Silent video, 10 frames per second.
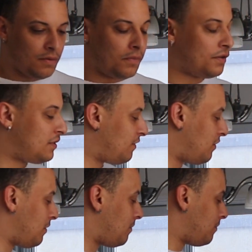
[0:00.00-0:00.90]
Most of
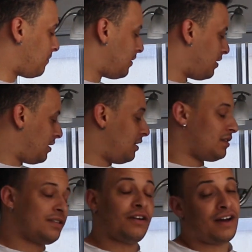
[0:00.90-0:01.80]
them
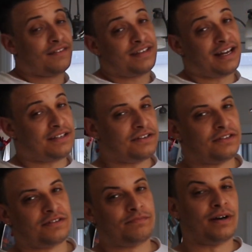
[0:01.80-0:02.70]
don't have
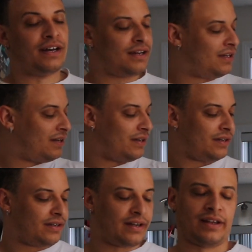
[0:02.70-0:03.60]
tattoos, but
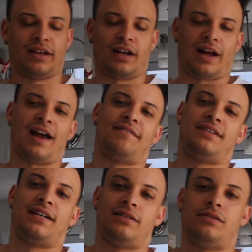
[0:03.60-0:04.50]
I have
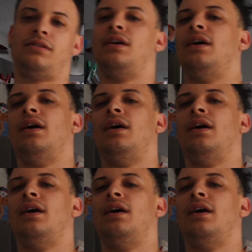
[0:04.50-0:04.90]
tattoos.